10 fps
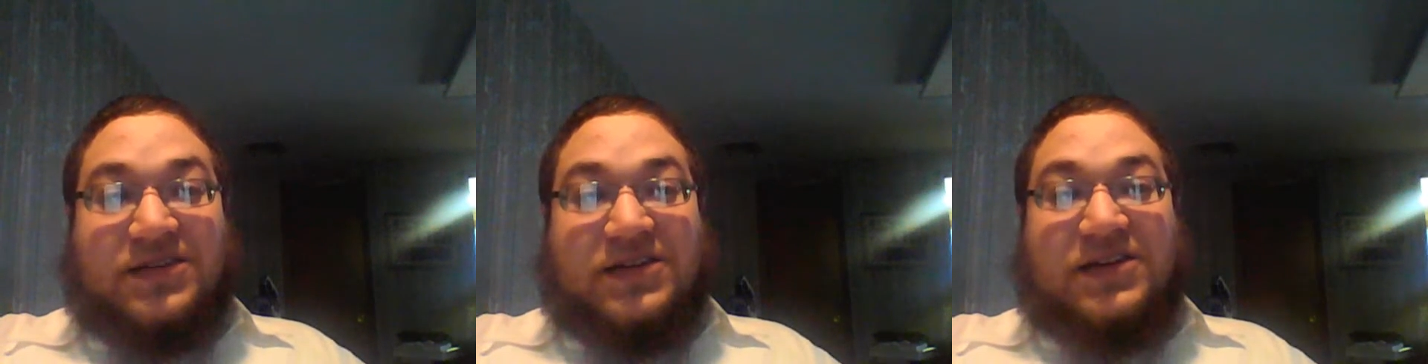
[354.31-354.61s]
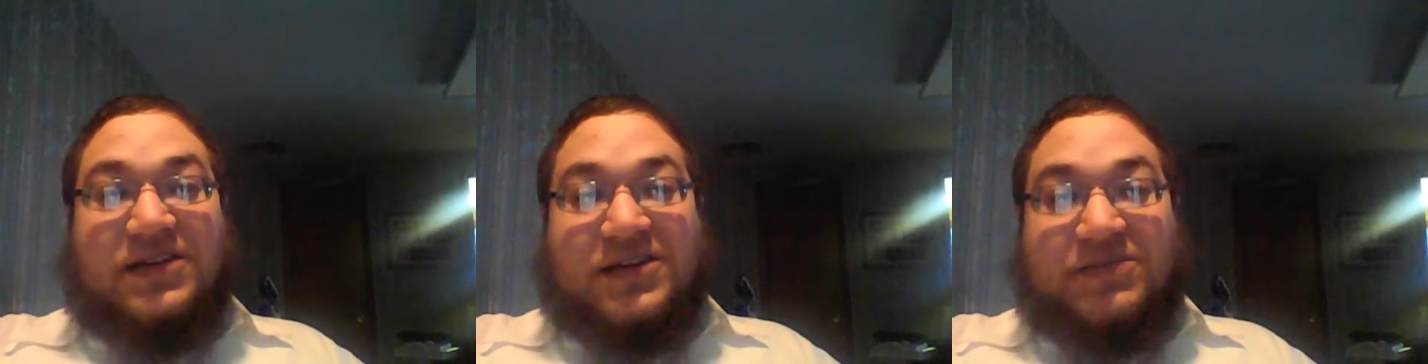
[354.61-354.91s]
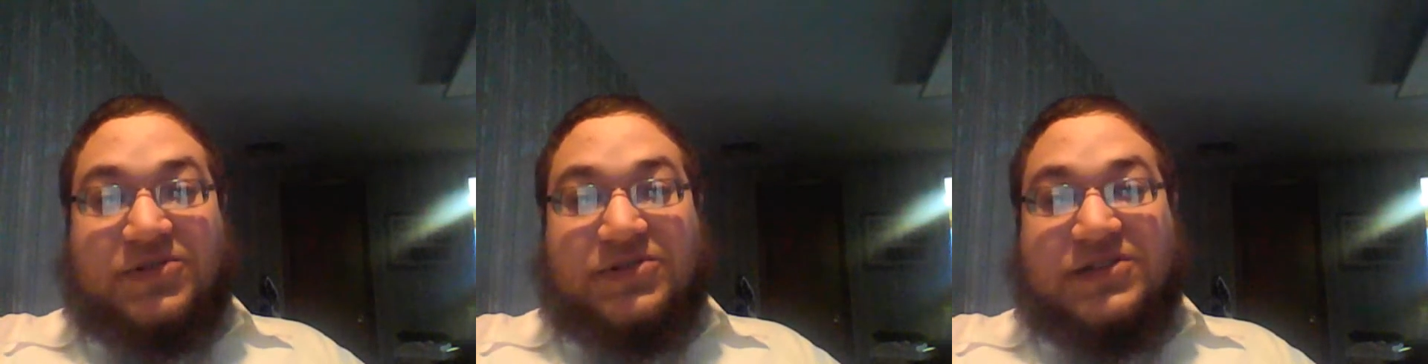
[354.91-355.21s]
and
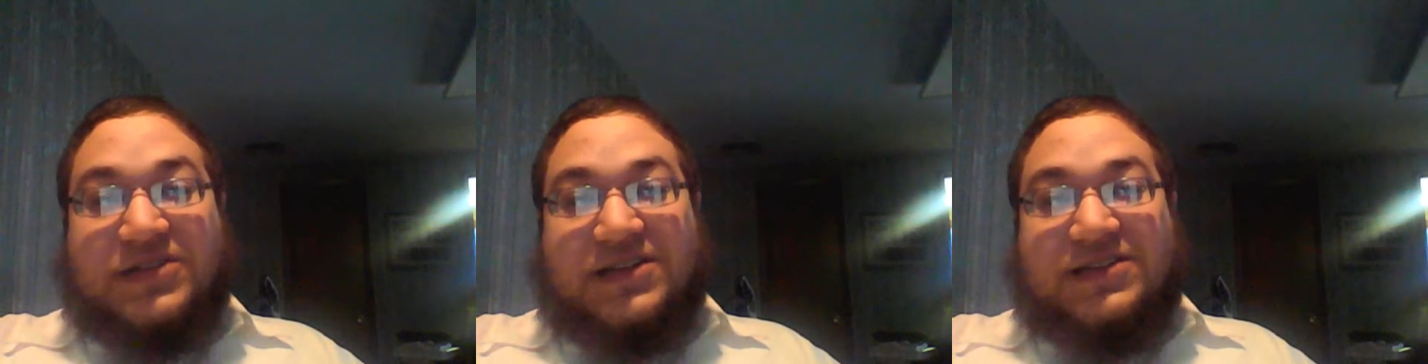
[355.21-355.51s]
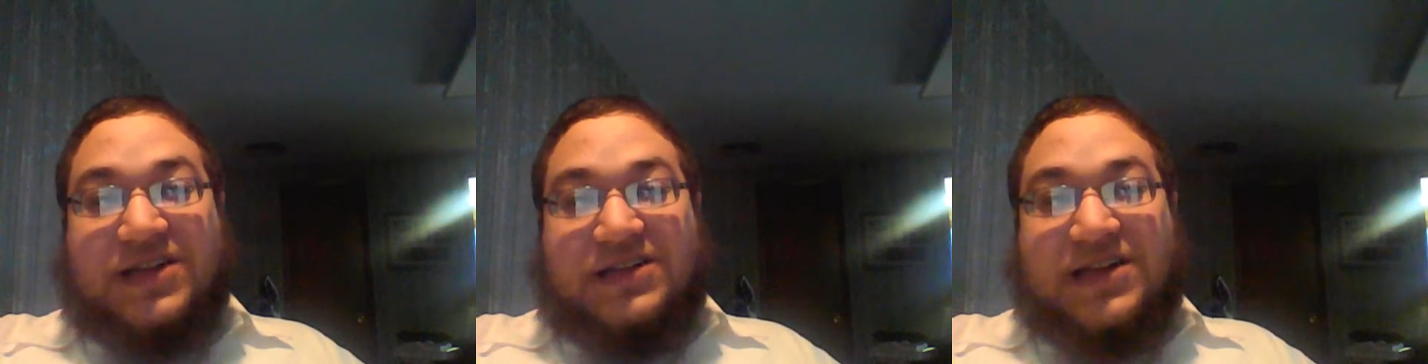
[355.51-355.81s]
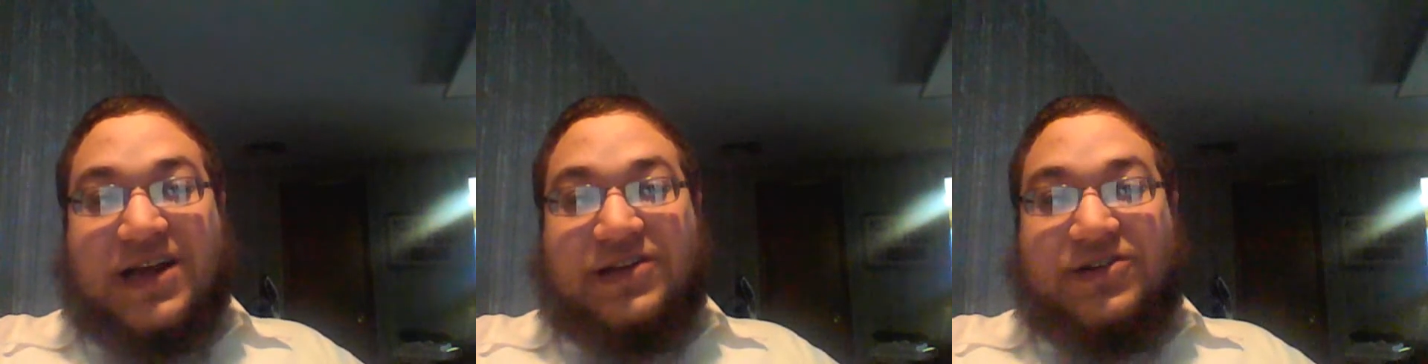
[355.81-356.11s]
a person
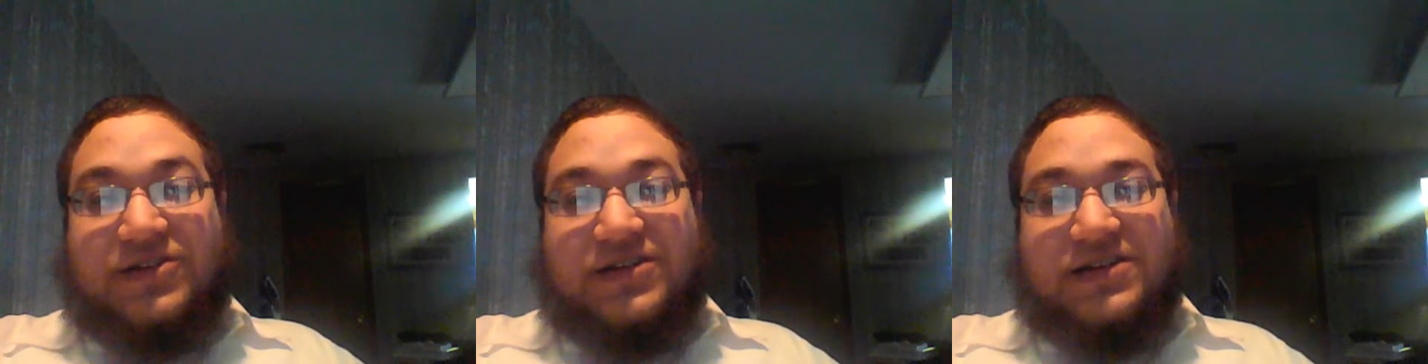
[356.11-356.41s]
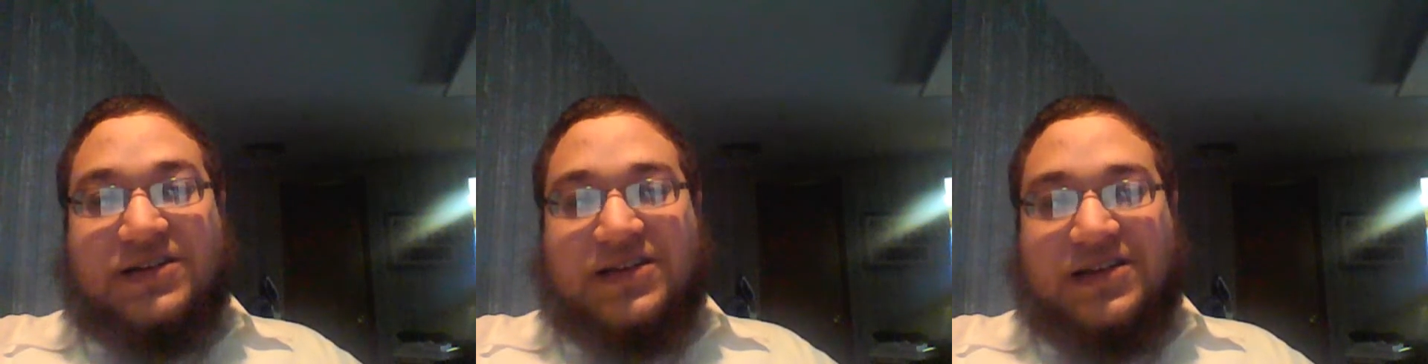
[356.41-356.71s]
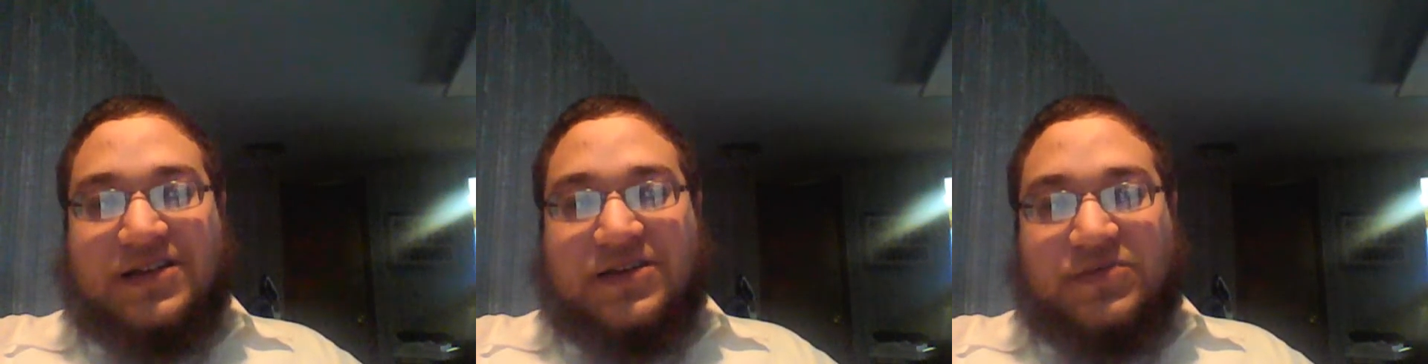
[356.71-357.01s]
that's not learned,
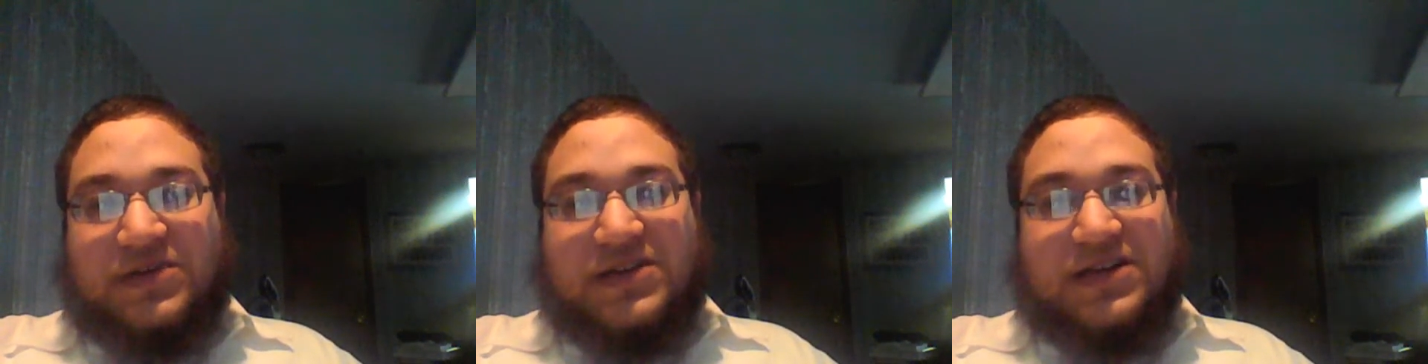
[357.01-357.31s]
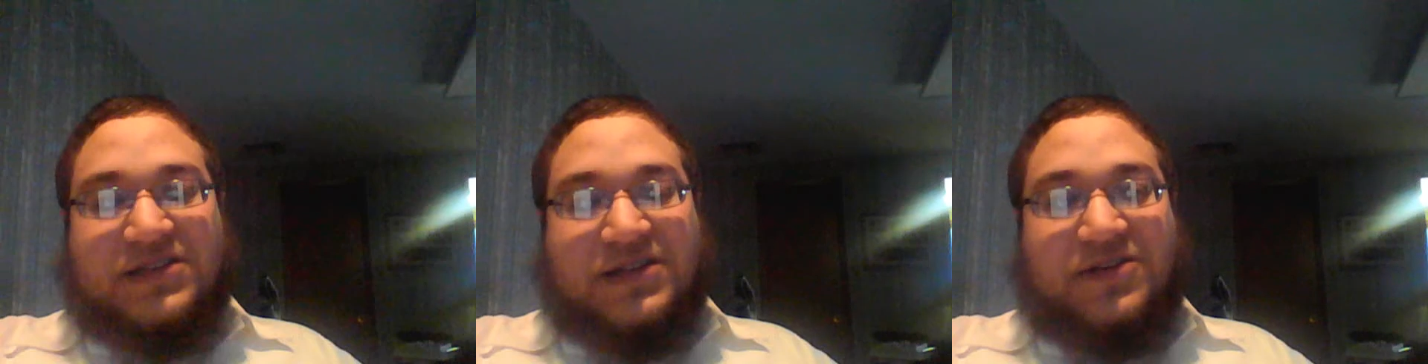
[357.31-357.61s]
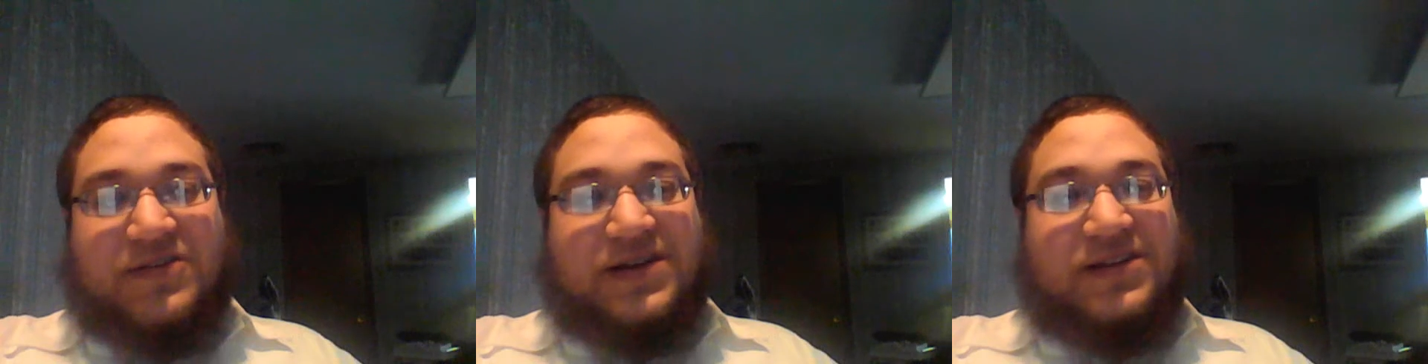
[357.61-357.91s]
that really doesn't
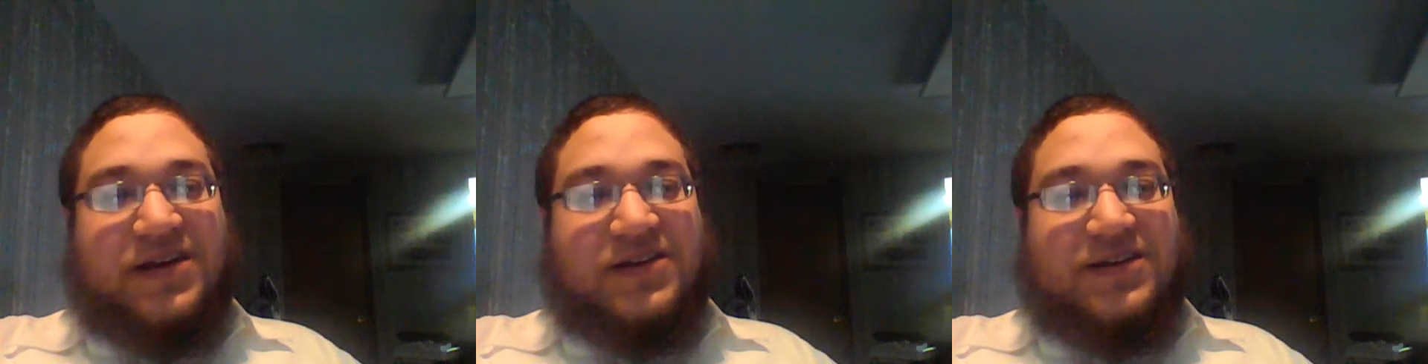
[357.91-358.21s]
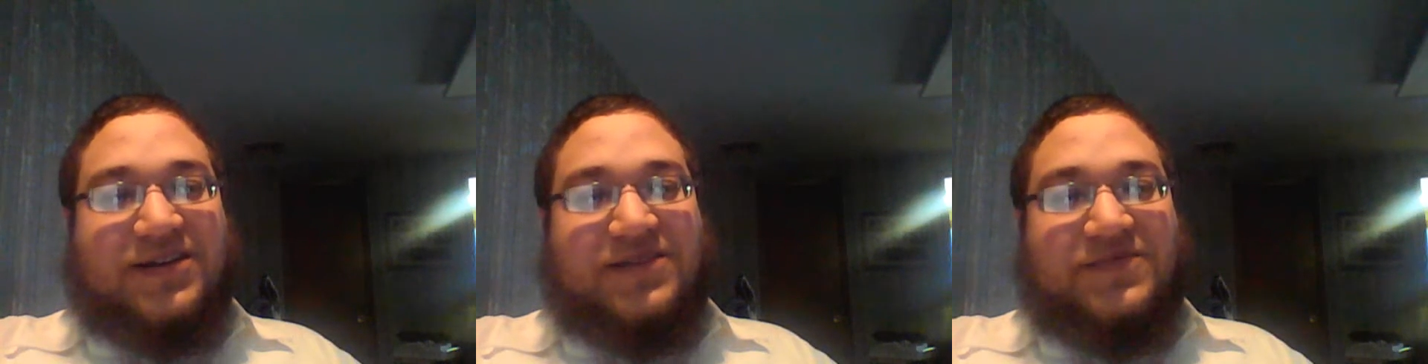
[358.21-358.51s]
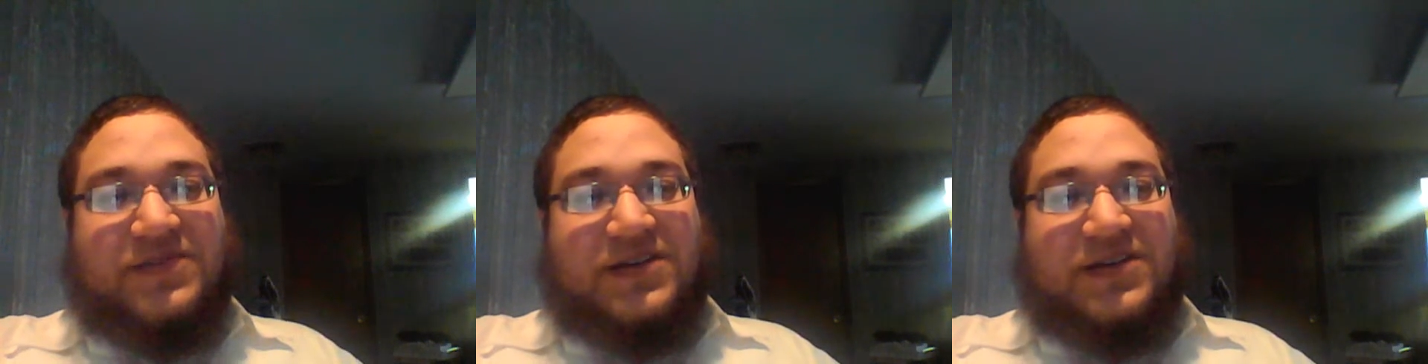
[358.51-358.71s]
know any Torah,